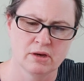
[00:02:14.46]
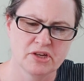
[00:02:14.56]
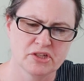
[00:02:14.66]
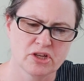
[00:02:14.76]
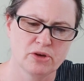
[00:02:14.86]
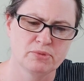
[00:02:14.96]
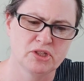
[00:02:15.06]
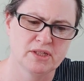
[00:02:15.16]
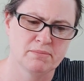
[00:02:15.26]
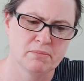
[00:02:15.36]
I just hoped
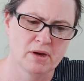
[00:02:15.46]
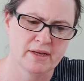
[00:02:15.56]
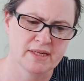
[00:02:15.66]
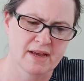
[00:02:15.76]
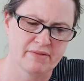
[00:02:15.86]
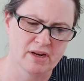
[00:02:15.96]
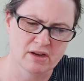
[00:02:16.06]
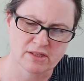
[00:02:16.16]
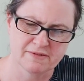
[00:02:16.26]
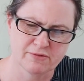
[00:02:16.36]
she didn't mind having
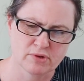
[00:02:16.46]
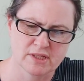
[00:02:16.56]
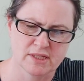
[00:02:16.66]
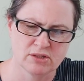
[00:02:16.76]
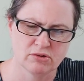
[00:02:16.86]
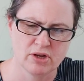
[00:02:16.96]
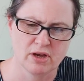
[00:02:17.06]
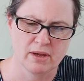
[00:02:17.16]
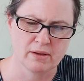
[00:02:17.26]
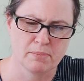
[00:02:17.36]
us foisted on
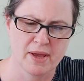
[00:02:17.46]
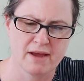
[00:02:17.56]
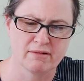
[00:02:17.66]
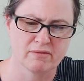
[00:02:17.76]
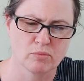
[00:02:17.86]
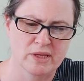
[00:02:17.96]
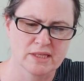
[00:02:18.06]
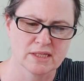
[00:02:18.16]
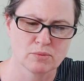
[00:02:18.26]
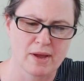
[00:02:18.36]
her, a pair of
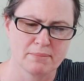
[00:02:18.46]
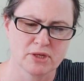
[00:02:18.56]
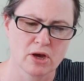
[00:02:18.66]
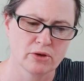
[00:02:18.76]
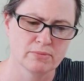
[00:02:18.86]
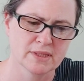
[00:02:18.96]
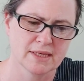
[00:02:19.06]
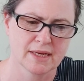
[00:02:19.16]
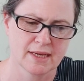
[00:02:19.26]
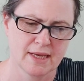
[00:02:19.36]
windswept,
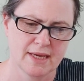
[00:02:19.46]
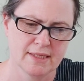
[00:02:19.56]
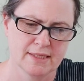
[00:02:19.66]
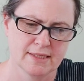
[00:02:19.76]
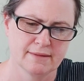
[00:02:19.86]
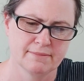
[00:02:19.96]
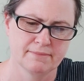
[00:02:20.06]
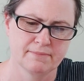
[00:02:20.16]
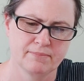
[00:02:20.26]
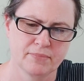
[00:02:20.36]
homesick kids.
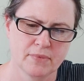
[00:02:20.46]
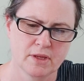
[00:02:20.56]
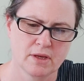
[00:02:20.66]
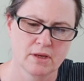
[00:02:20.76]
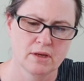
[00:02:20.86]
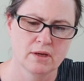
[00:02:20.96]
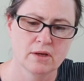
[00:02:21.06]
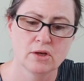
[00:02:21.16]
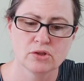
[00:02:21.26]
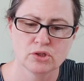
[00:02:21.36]

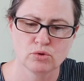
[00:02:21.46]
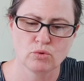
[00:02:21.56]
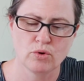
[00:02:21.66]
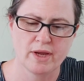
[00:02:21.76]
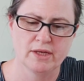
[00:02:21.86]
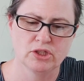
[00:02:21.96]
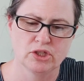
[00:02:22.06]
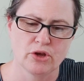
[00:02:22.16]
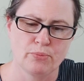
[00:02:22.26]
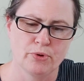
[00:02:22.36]
The door inched
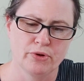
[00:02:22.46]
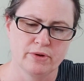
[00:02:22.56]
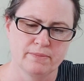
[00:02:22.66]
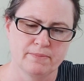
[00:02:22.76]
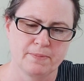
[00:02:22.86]
open.